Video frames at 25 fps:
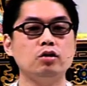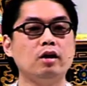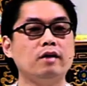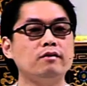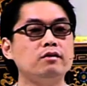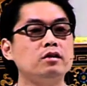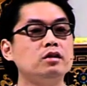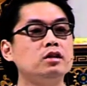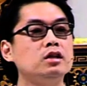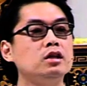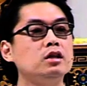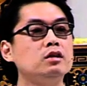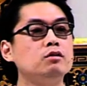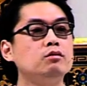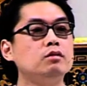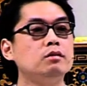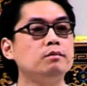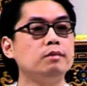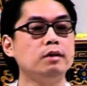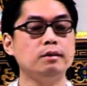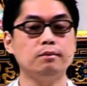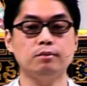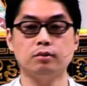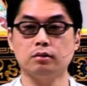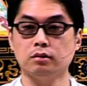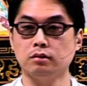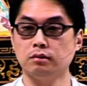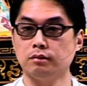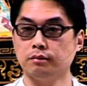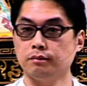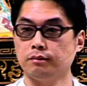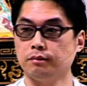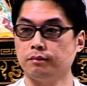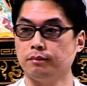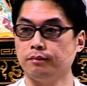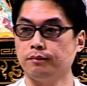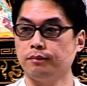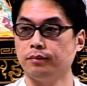you have to deal with people
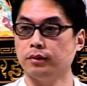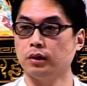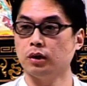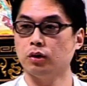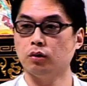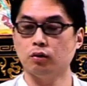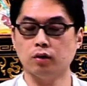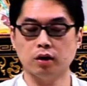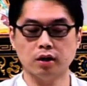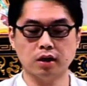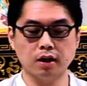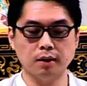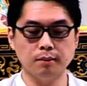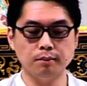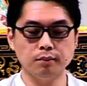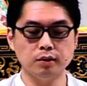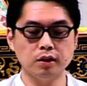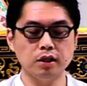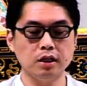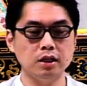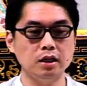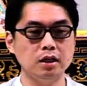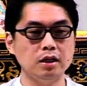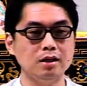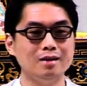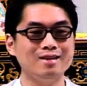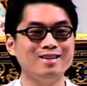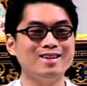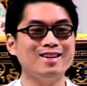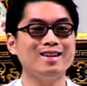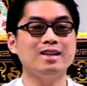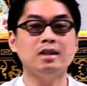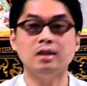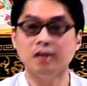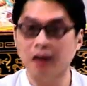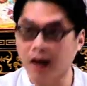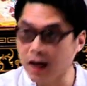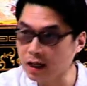who are completely
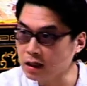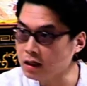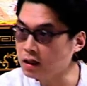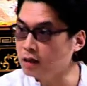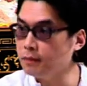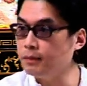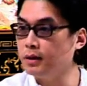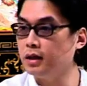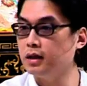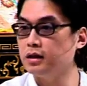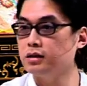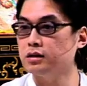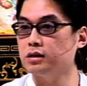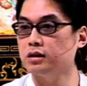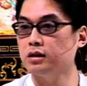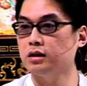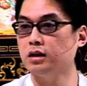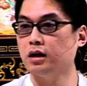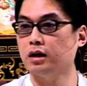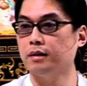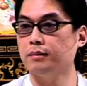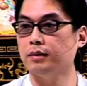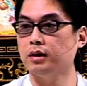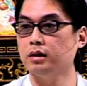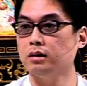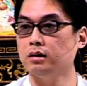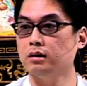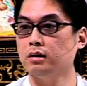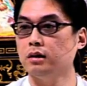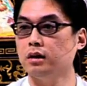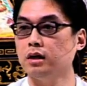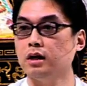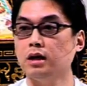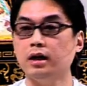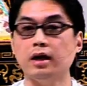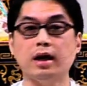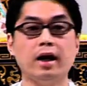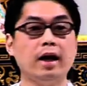not committed to the Dharma,
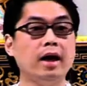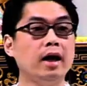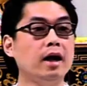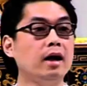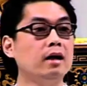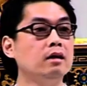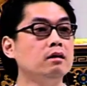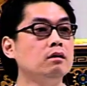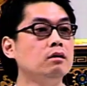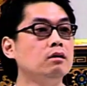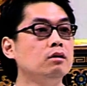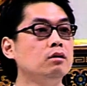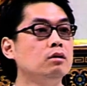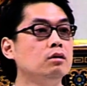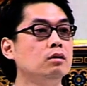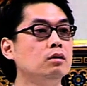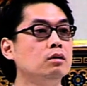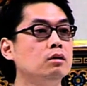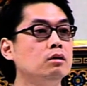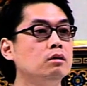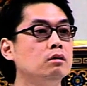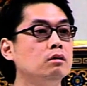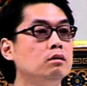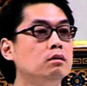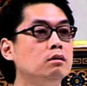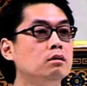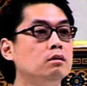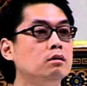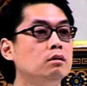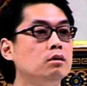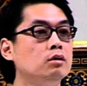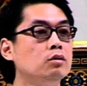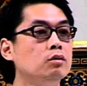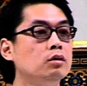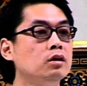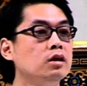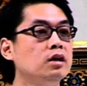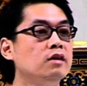and
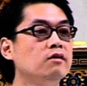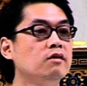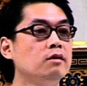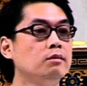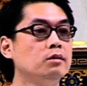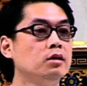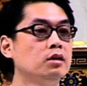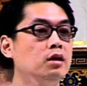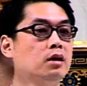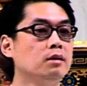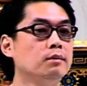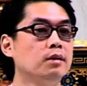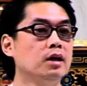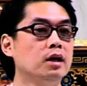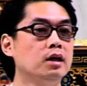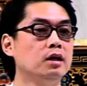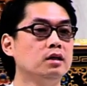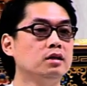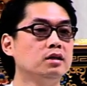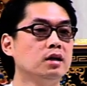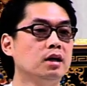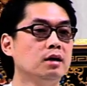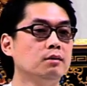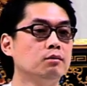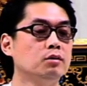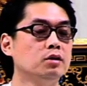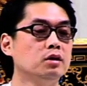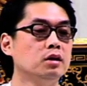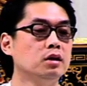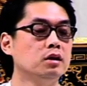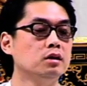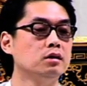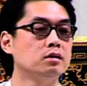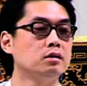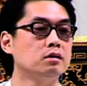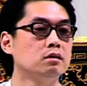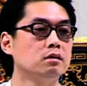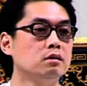who can give up the Dharma anytime when
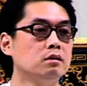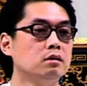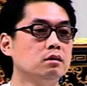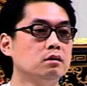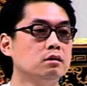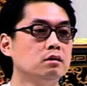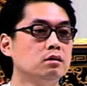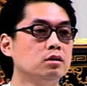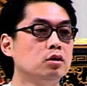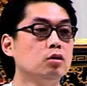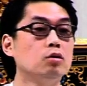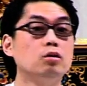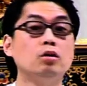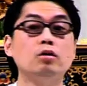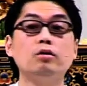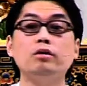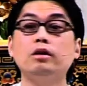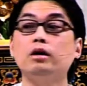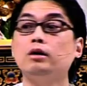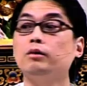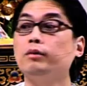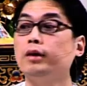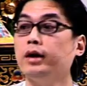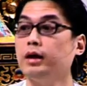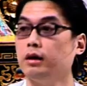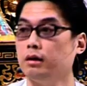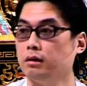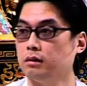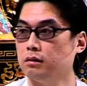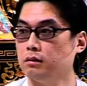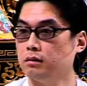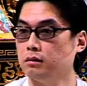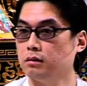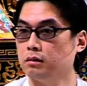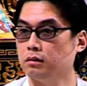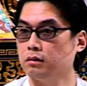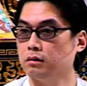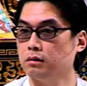things don't go their way.
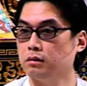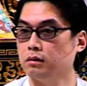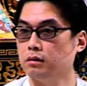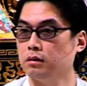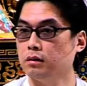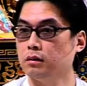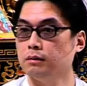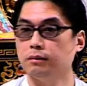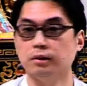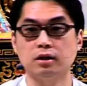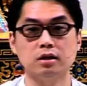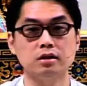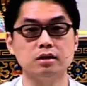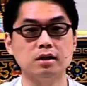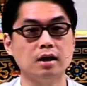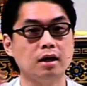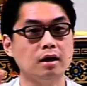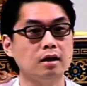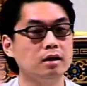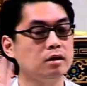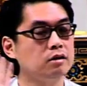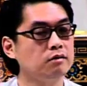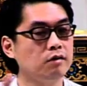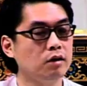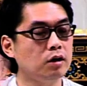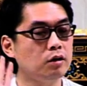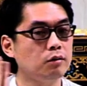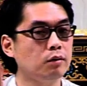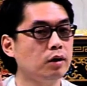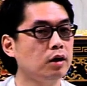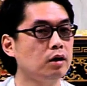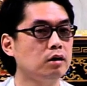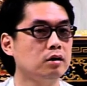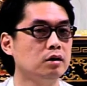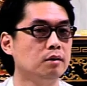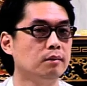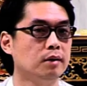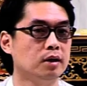But it's very
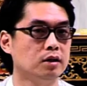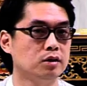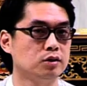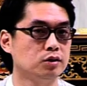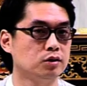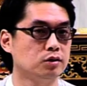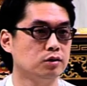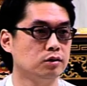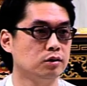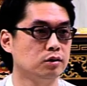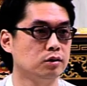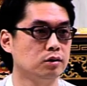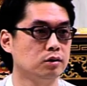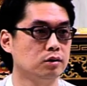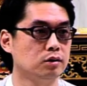rare in the monastery.